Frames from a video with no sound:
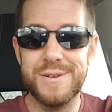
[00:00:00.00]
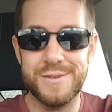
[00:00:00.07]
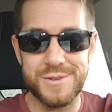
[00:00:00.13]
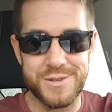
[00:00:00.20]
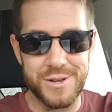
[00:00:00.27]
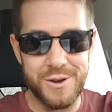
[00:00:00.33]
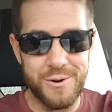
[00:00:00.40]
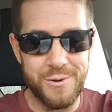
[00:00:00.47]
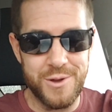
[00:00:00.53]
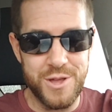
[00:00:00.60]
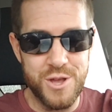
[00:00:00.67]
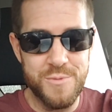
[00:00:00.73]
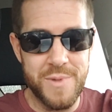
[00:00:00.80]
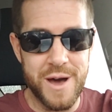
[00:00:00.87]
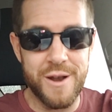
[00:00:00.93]
So
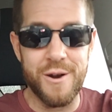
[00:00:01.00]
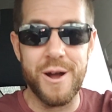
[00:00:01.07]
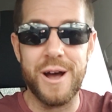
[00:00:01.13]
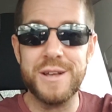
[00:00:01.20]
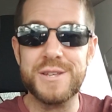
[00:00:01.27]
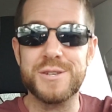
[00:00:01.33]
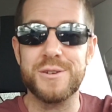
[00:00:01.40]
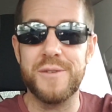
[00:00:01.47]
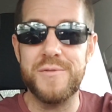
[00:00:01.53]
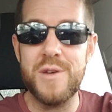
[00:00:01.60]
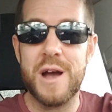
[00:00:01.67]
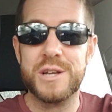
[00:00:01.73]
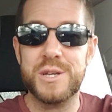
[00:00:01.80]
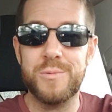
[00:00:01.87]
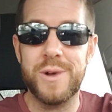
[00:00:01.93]
you better hustle if you
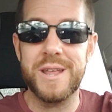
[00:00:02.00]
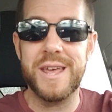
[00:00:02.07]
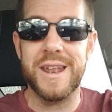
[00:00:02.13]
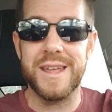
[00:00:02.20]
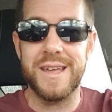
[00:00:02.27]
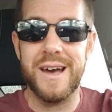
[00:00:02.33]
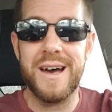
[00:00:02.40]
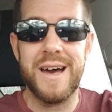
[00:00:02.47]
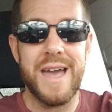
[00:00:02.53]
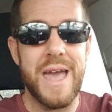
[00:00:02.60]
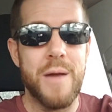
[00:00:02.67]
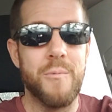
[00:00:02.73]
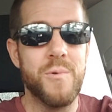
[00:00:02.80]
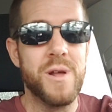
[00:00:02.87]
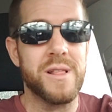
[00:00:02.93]
actually want to get a guy
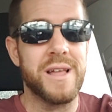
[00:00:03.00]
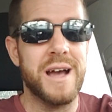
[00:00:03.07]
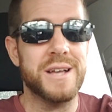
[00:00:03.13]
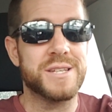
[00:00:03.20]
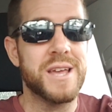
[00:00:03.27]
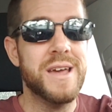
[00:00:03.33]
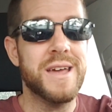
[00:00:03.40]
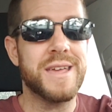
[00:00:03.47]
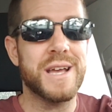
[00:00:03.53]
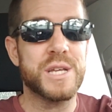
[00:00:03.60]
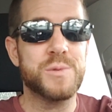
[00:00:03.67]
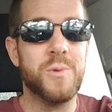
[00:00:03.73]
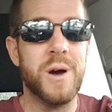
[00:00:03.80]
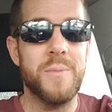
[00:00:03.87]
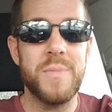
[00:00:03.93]
and realize,
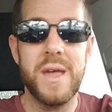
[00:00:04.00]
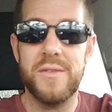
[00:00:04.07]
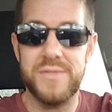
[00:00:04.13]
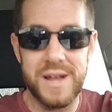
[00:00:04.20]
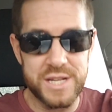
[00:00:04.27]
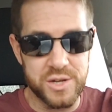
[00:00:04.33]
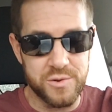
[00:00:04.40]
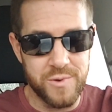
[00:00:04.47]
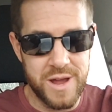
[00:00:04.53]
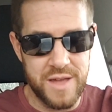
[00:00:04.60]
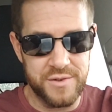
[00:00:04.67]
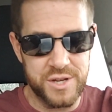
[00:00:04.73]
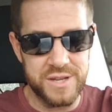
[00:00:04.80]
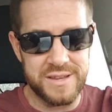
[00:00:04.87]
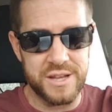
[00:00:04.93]
guess what? That's great
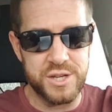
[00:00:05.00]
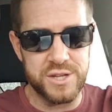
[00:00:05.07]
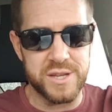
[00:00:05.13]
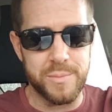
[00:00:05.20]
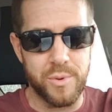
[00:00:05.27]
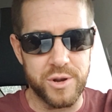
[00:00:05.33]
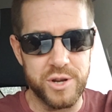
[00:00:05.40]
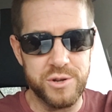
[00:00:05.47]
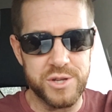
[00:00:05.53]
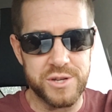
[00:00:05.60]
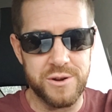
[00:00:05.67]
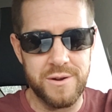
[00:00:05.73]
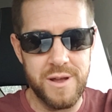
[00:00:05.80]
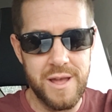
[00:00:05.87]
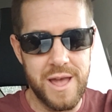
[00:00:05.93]
if she says she's a
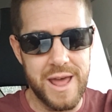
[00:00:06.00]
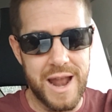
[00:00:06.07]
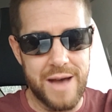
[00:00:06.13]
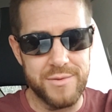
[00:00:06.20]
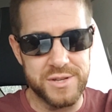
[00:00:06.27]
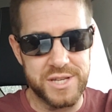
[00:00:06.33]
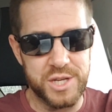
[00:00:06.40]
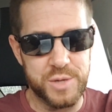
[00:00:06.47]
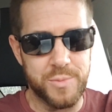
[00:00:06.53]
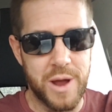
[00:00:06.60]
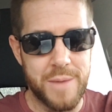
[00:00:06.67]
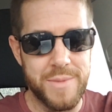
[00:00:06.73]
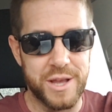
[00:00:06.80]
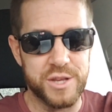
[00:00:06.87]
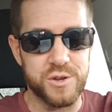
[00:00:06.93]
producer, and obviously she
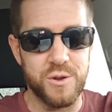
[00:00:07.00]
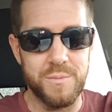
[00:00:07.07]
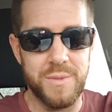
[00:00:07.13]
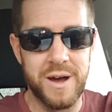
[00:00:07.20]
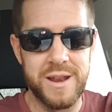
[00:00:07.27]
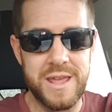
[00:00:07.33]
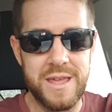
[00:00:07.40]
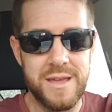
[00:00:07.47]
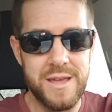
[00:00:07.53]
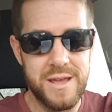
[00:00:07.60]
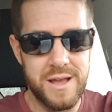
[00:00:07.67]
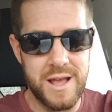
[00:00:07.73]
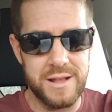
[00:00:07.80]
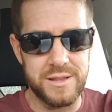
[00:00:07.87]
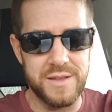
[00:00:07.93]
probably makes good money,
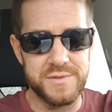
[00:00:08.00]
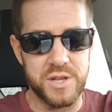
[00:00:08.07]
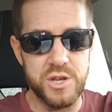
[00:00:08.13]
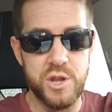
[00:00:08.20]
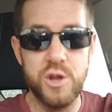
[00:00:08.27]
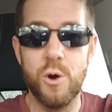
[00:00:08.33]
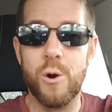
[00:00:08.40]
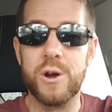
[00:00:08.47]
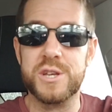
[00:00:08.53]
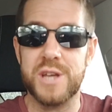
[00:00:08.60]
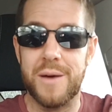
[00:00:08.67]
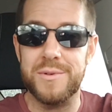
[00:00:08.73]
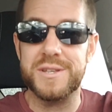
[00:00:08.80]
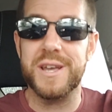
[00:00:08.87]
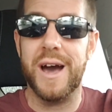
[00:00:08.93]
lives in New York, so
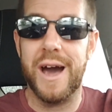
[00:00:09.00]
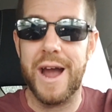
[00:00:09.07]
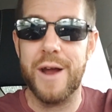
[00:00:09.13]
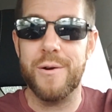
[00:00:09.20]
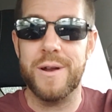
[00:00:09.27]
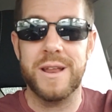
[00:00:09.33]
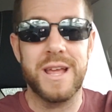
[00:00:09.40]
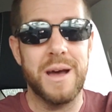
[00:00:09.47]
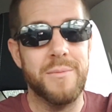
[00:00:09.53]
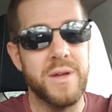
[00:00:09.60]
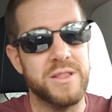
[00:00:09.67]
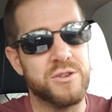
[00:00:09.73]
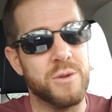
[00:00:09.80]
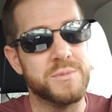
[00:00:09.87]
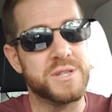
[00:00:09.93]
obviously a higher income
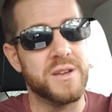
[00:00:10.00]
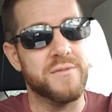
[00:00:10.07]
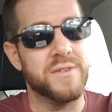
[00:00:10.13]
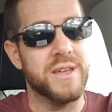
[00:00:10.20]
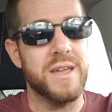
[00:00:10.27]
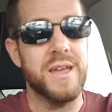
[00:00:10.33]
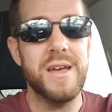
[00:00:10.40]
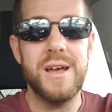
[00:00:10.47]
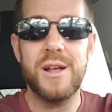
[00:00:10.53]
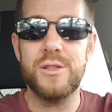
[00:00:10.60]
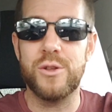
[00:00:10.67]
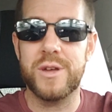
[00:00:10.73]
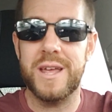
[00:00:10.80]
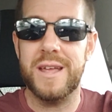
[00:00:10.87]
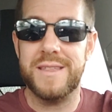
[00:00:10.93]
in terms of like
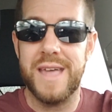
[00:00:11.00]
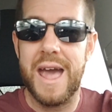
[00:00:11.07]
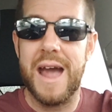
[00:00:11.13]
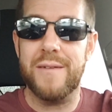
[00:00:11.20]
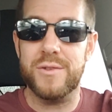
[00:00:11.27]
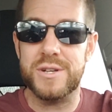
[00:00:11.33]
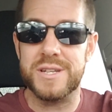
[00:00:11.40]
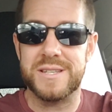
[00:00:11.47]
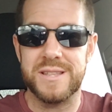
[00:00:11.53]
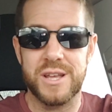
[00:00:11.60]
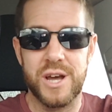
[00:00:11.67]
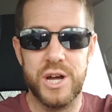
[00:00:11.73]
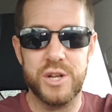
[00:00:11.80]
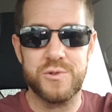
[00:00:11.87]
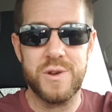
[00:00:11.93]
looking at the averages in the
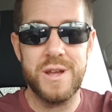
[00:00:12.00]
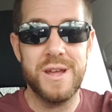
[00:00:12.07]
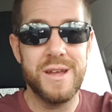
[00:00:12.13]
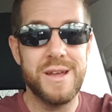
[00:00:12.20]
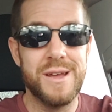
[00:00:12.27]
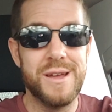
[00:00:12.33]
country.